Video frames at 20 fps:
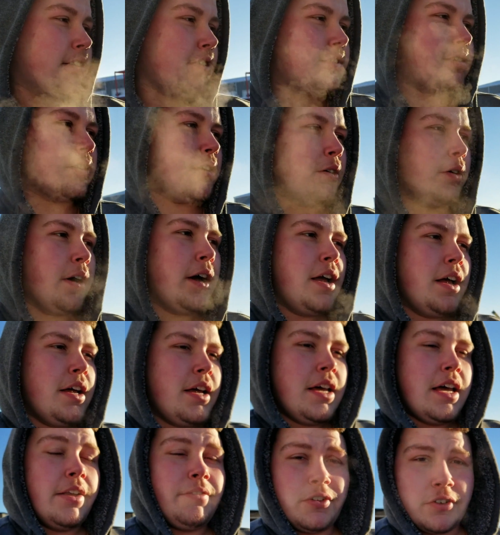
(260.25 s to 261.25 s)
So
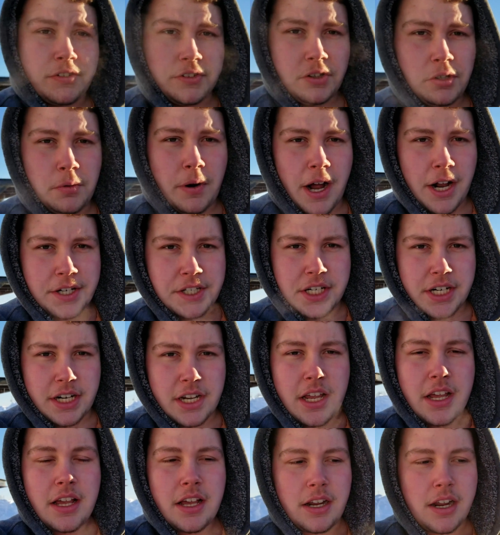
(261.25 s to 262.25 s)
if you're still
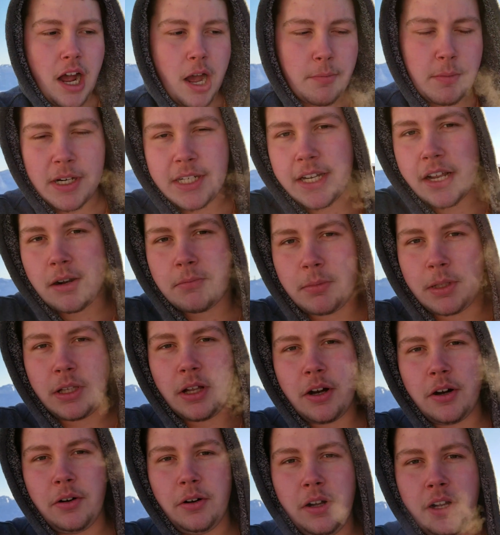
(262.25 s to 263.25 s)
watching, comment down
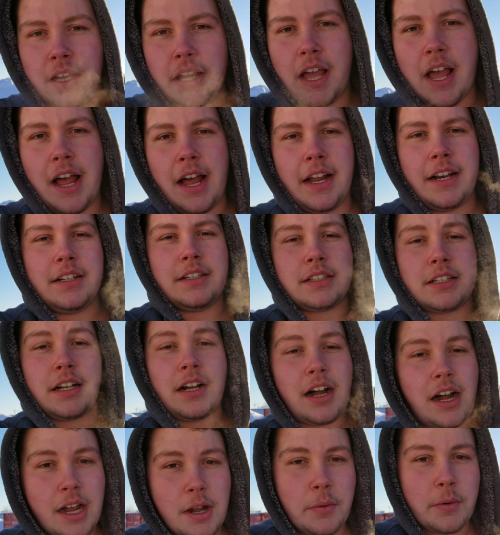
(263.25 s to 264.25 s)
below and
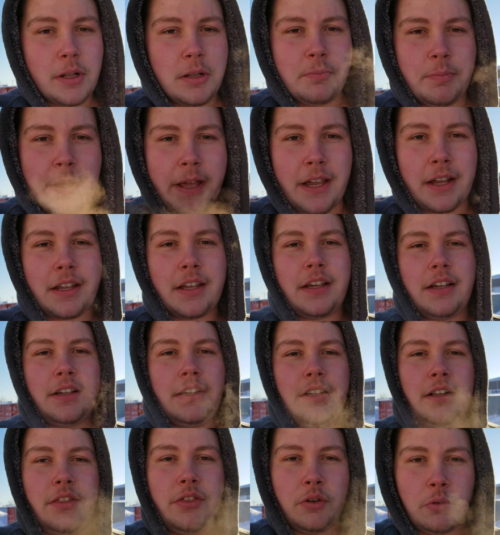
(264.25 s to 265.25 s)
I will pick
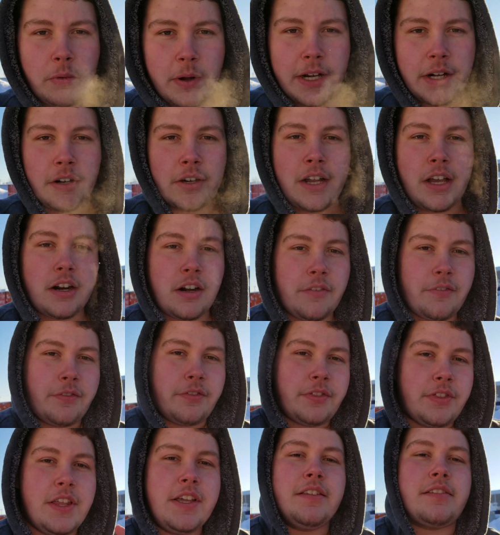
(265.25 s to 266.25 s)
the winner out
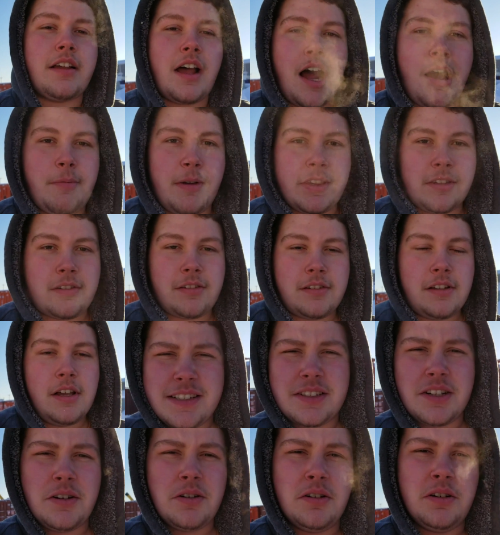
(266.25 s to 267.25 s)
of these comments.
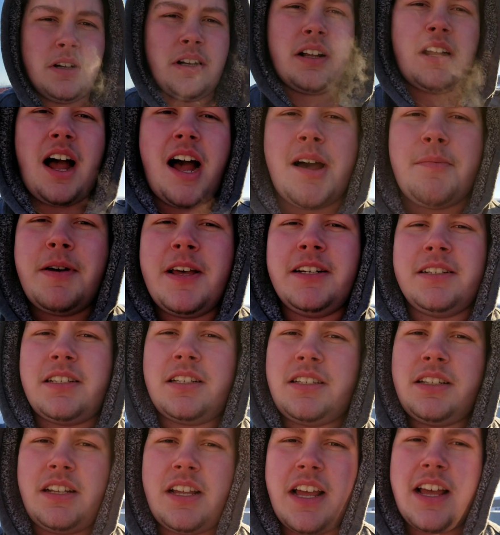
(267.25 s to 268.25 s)
So
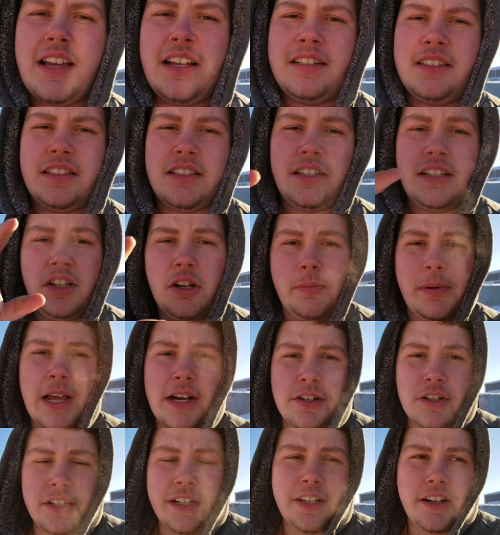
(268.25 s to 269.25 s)
comment and you'll be
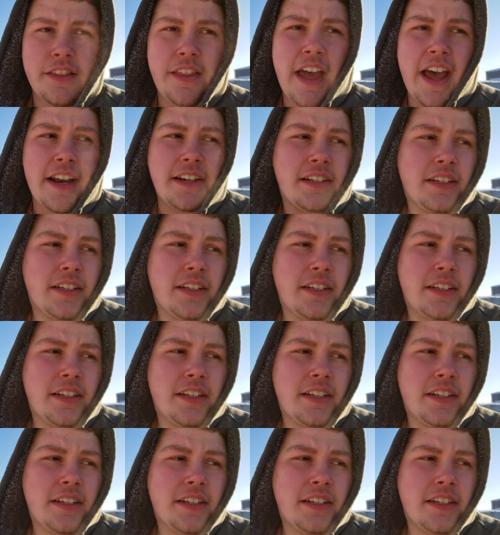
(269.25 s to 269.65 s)
entered into that.